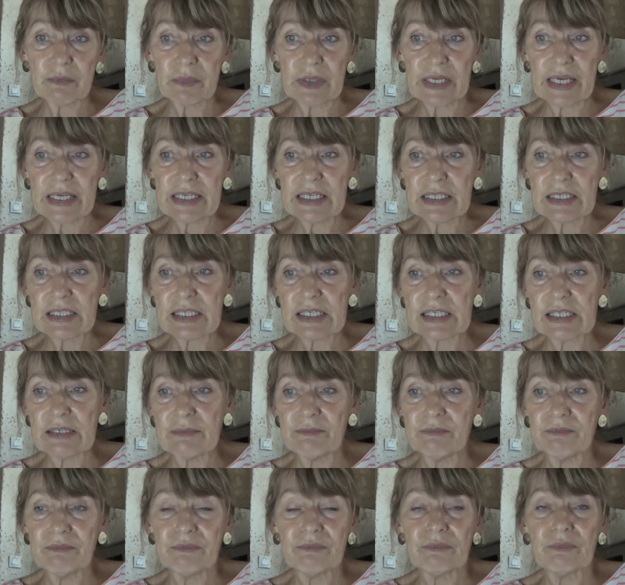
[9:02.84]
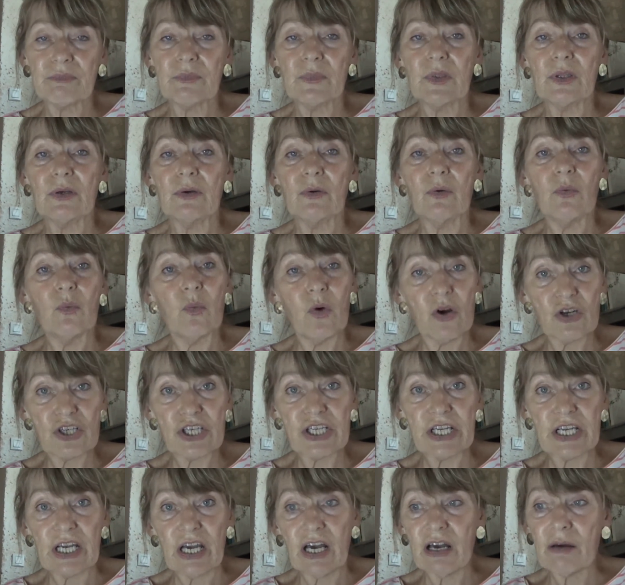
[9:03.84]
plates,
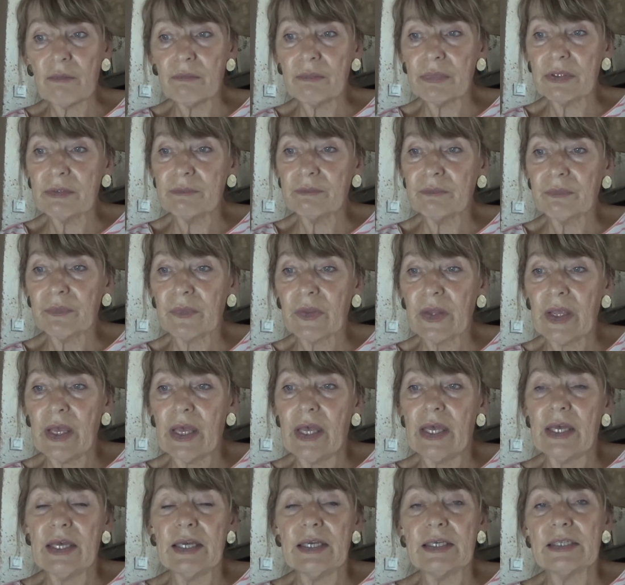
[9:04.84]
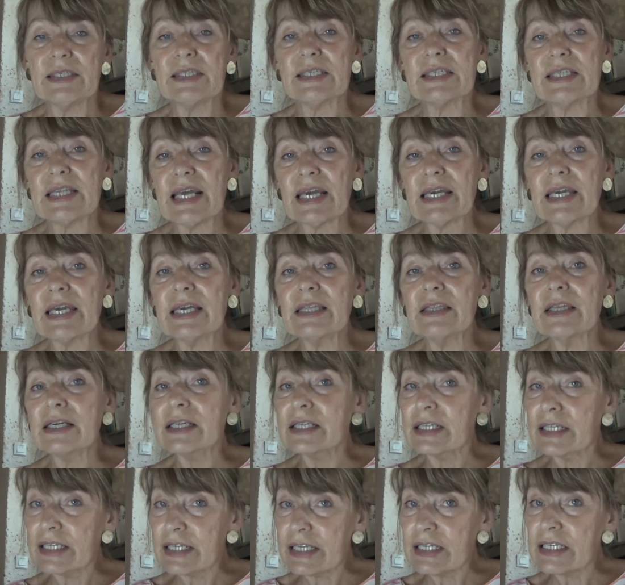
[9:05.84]
washing up, stacking the
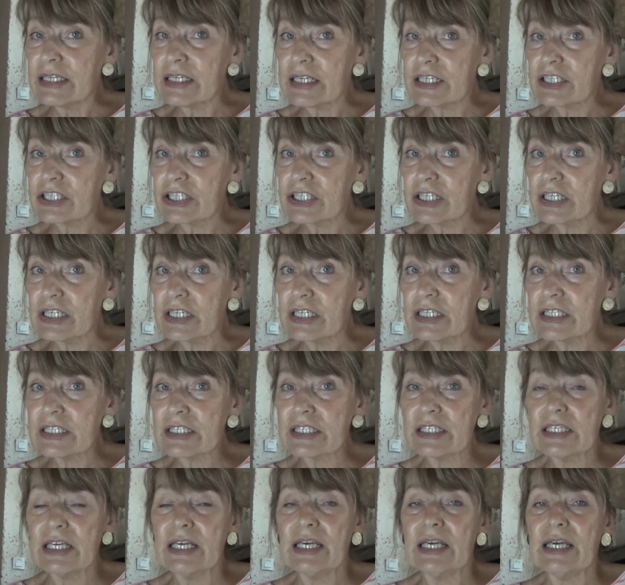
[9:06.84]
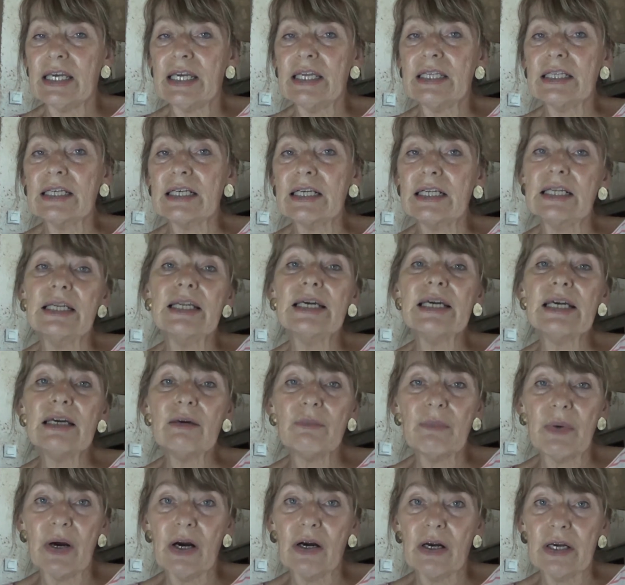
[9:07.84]
clean dishes in clear
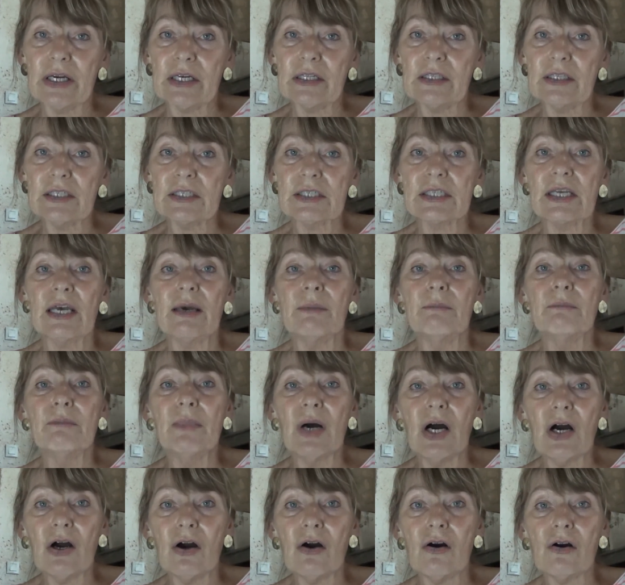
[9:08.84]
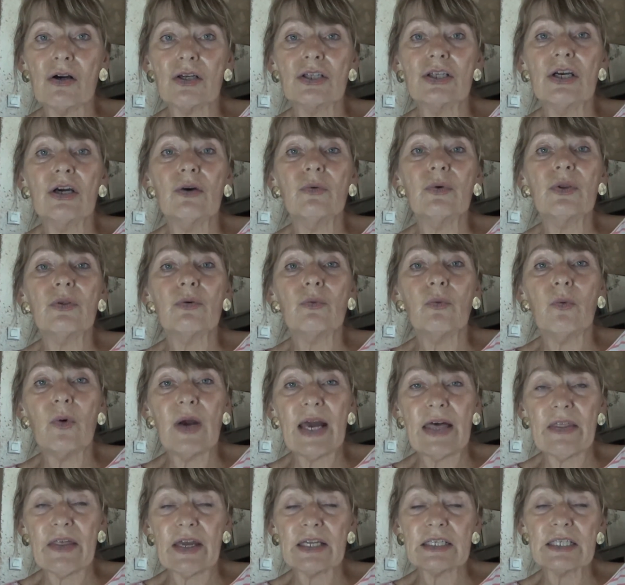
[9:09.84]
piles marked with
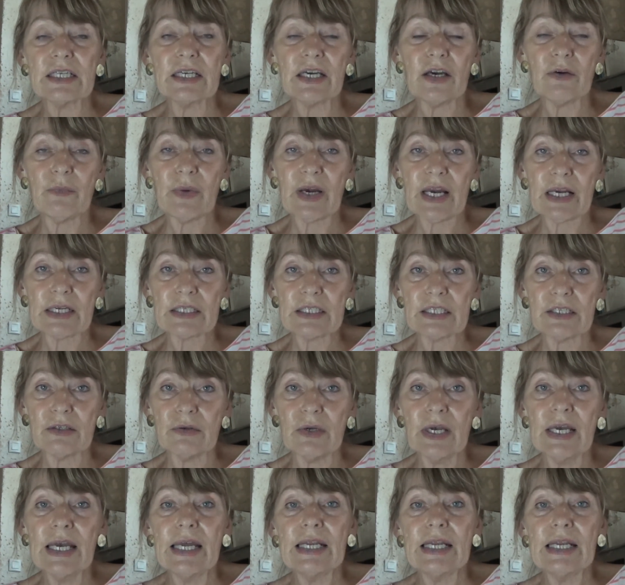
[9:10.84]
where they're to go back to.